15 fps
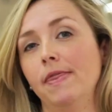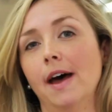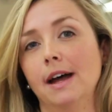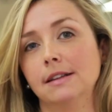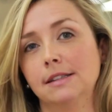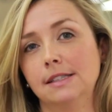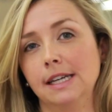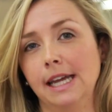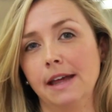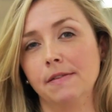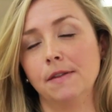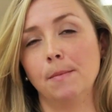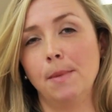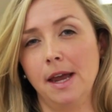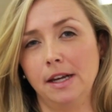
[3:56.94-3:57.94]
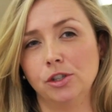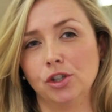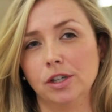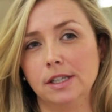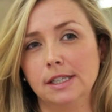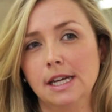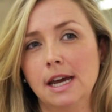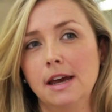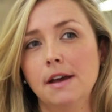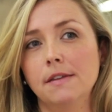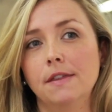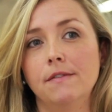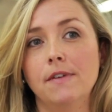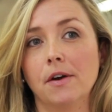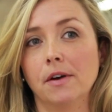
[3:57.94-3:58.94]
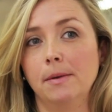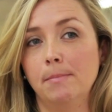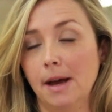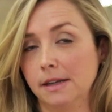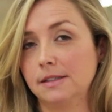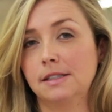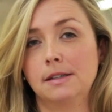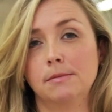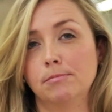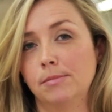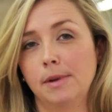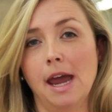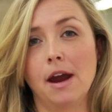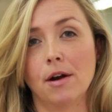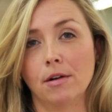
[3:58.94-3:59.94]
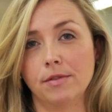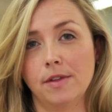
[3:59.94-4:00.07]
that's to get the patient the very best care